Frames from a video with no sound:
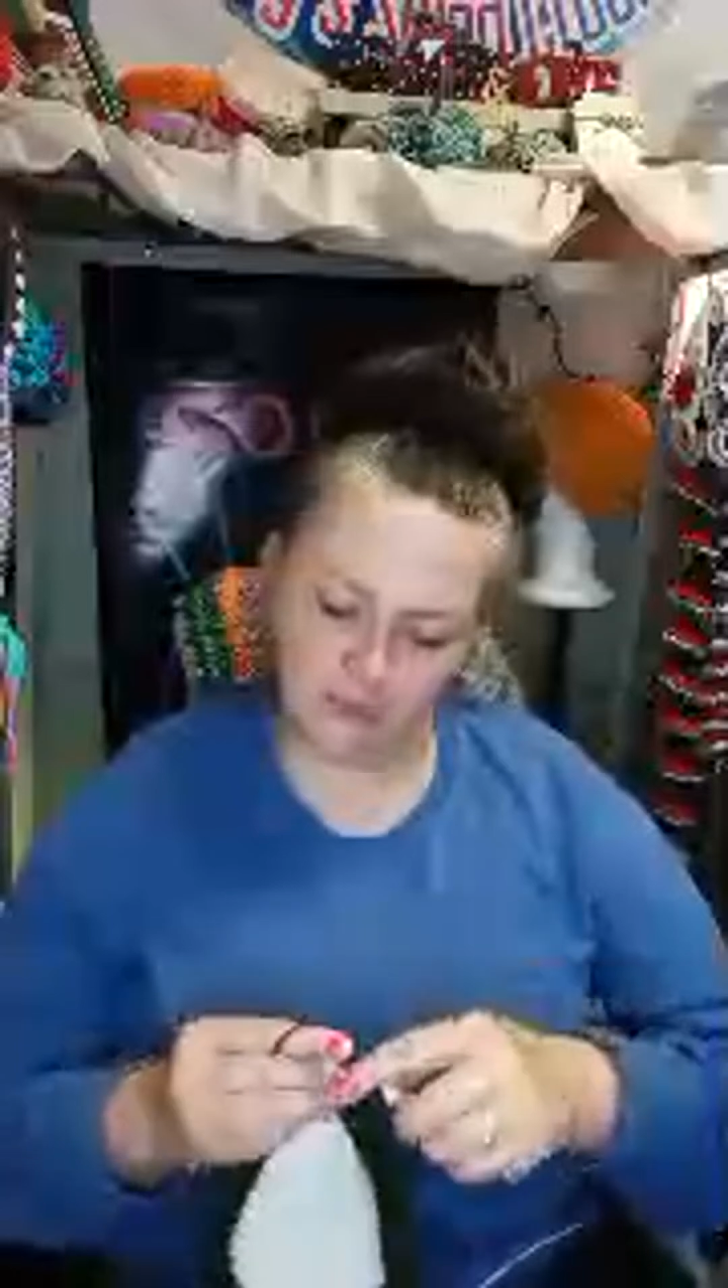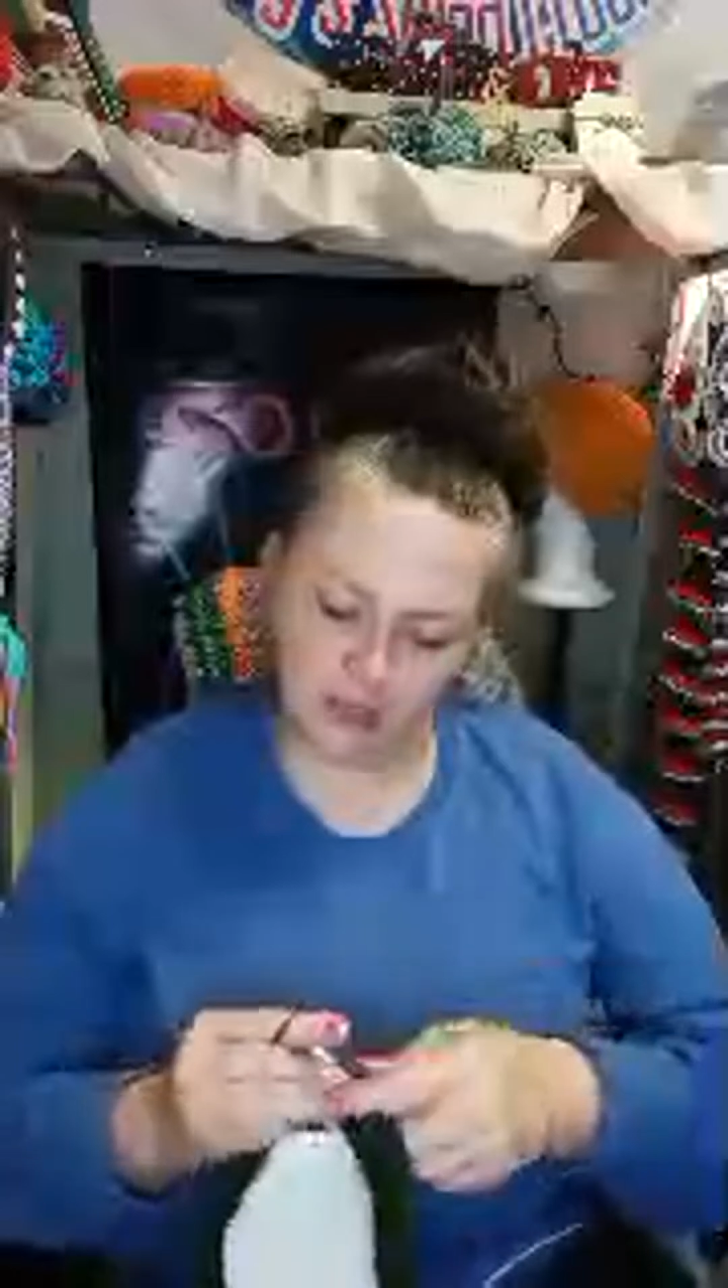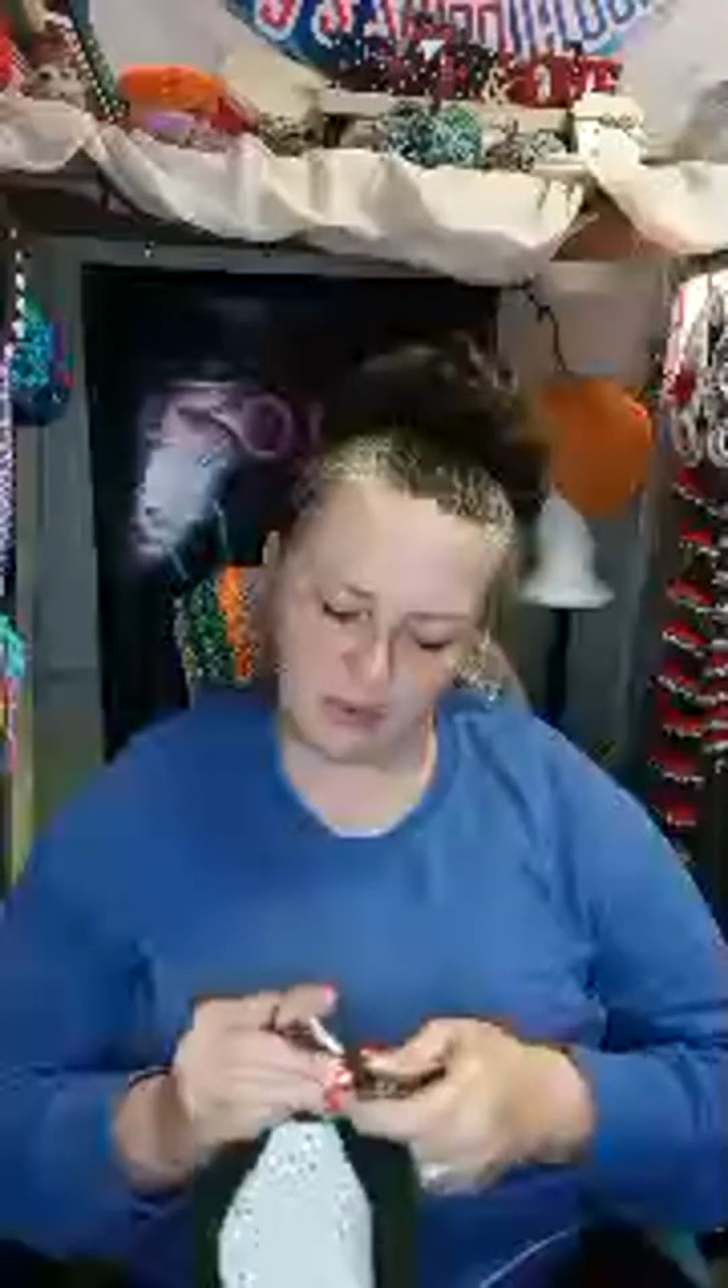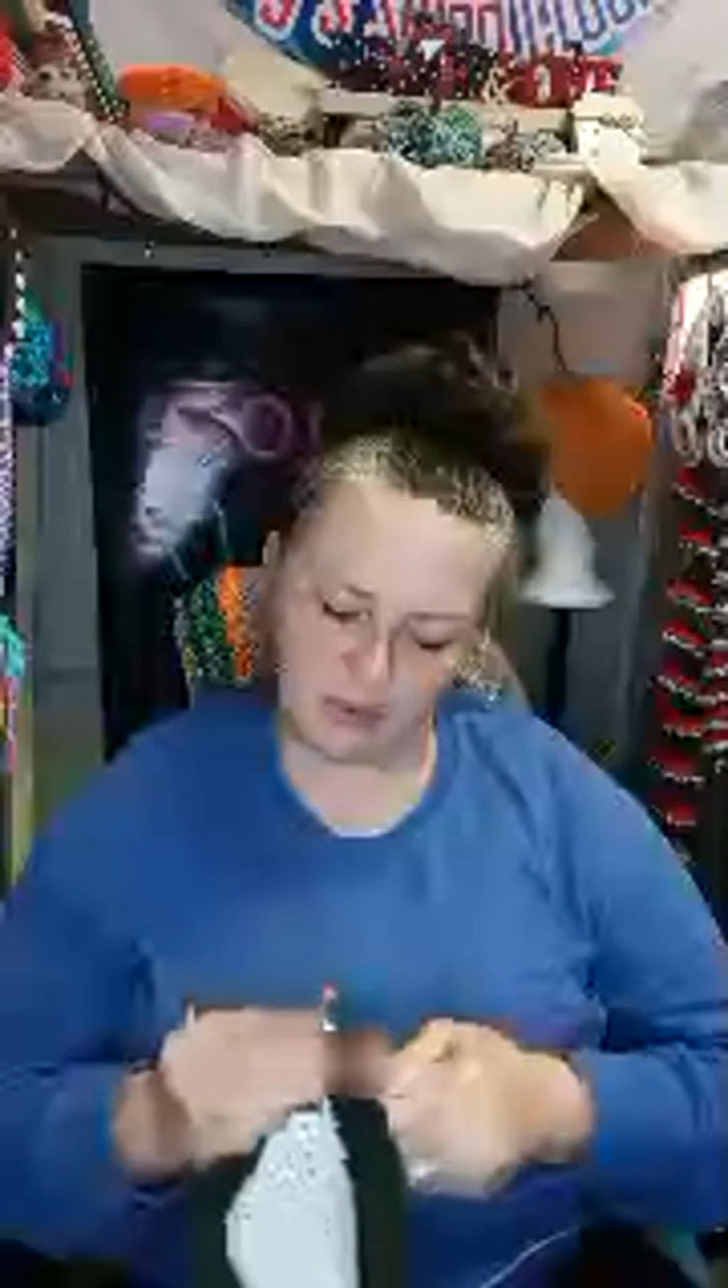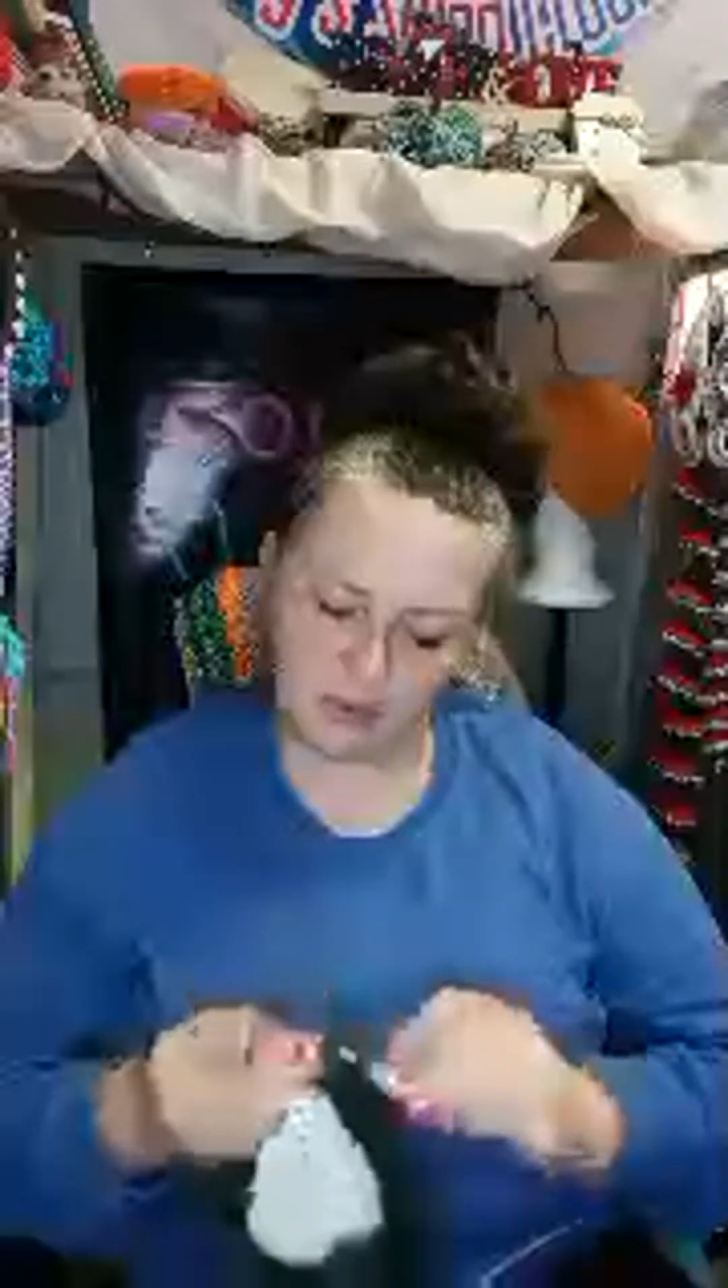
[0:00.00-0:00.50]

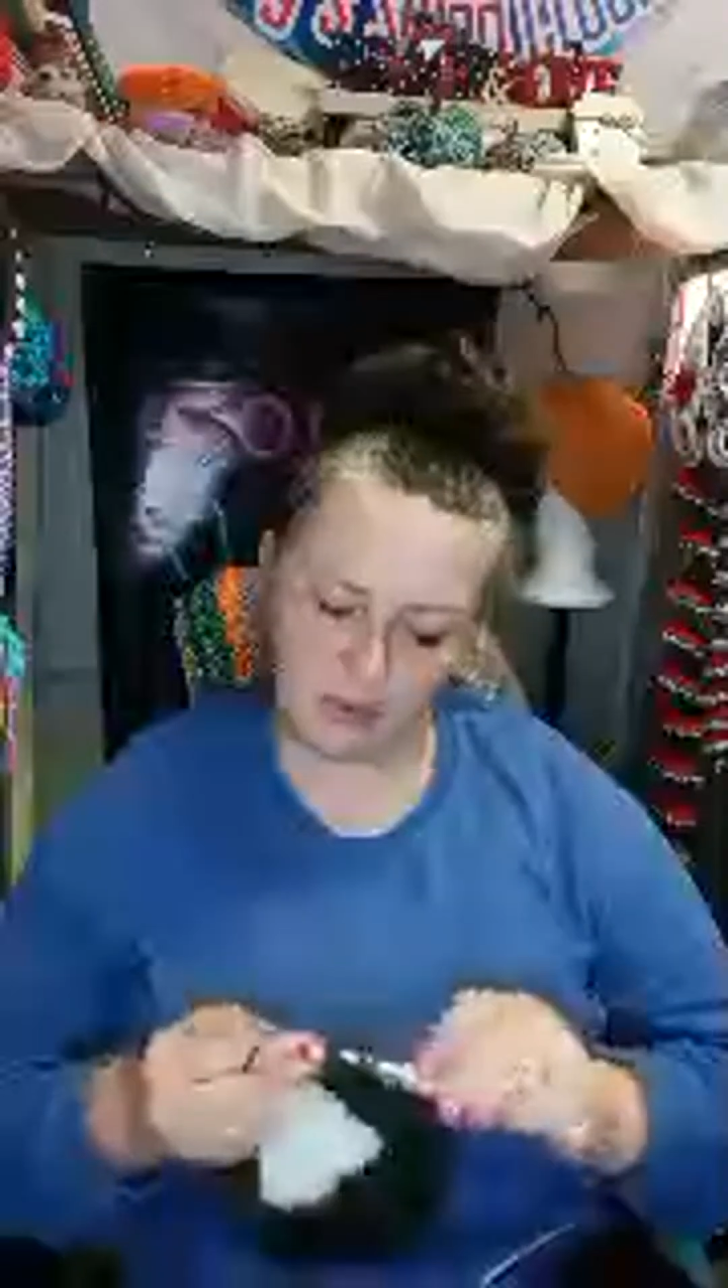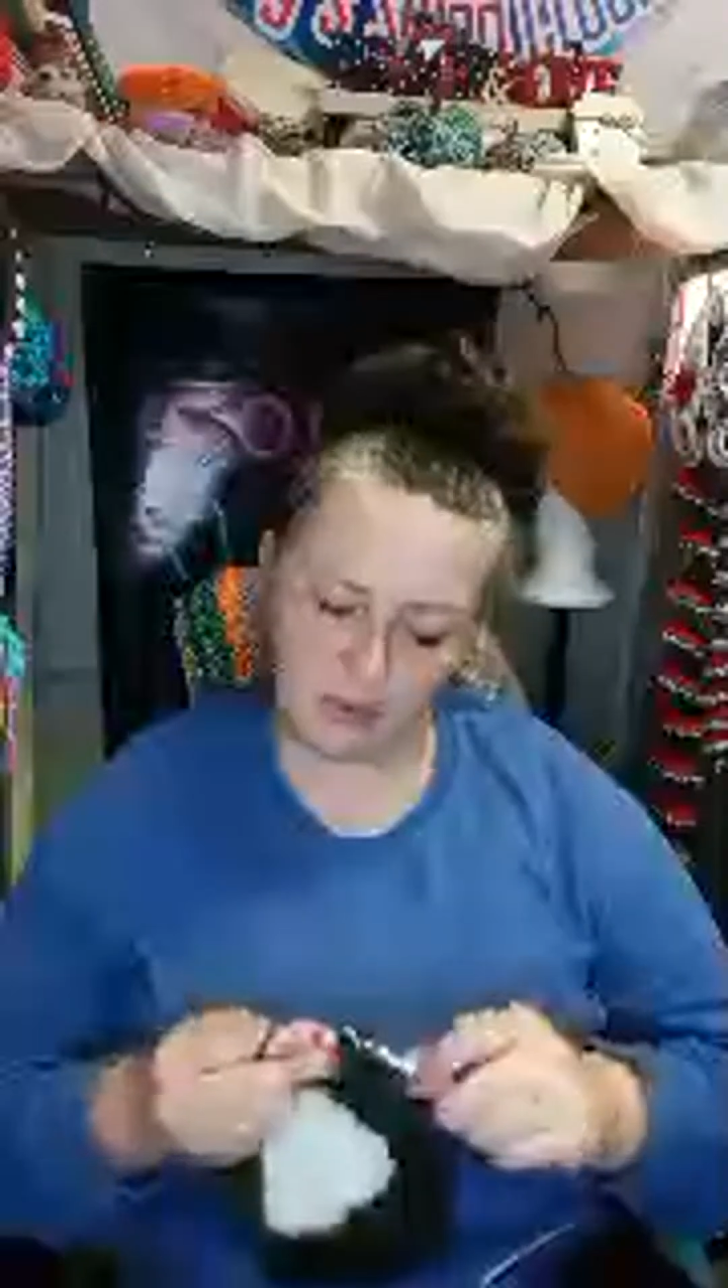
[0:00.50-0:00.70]
start a